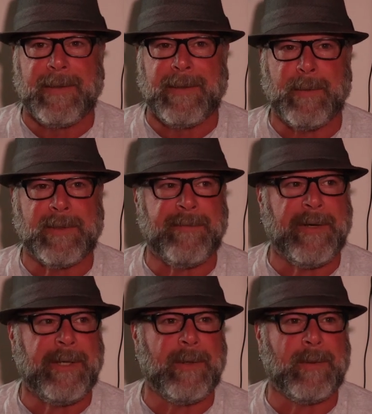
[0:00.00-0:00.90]
there was a
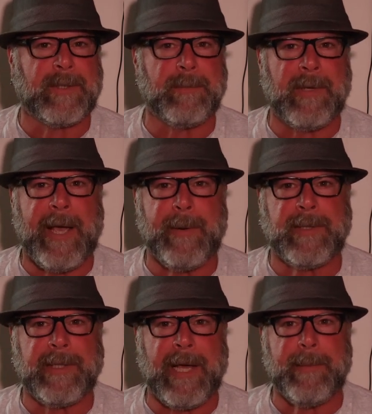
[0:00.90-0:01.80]
video, some guy
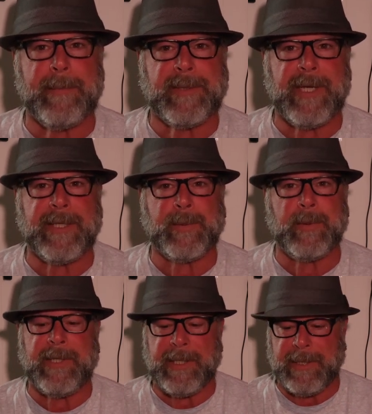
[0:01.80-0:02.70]
was like, I'm obsessed
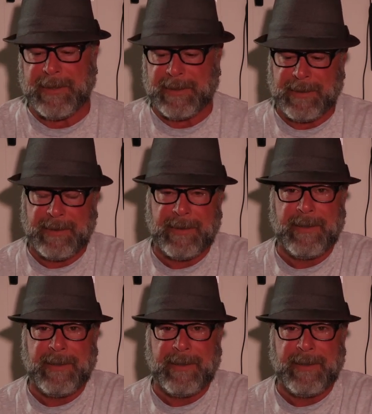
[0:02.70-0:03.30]
with these.